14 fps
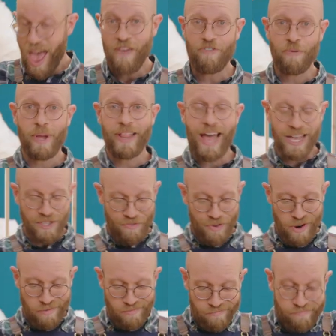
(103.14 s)
And for my last
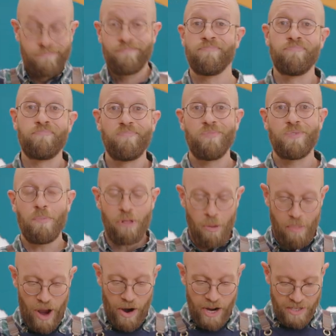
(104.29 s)
fruit, some
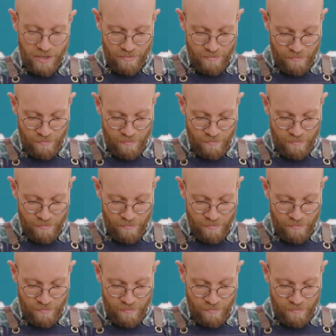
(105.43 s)
blueberries.